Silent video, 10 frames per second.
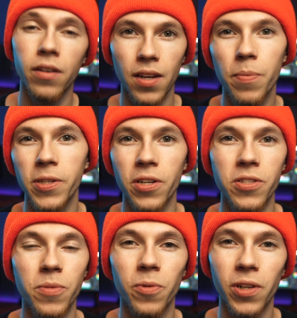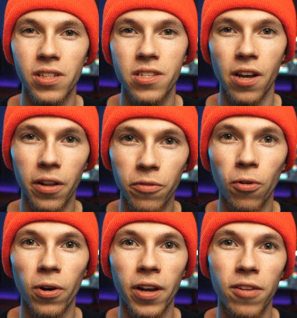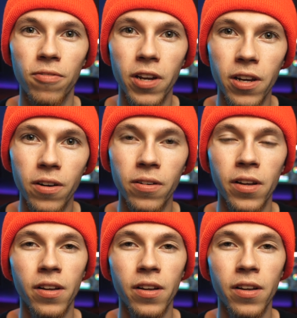It puts out some really solid 4K video,